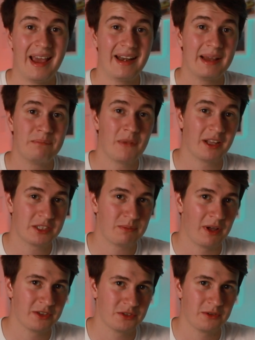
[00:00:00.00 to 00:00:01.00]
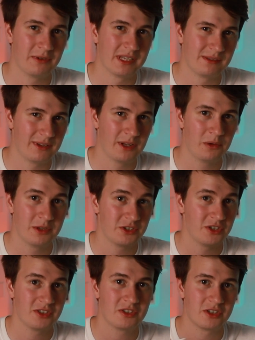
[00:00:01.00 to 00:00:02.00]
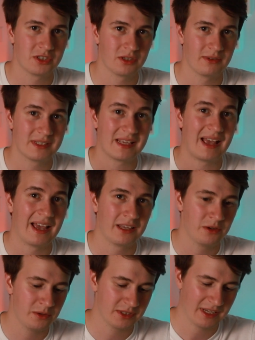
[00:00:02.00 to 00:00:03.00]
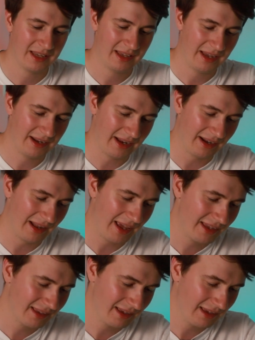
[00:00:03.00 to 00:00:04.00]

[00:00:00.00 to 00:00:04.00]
and I'm not sponsored for this video. It's just a service I use and I like.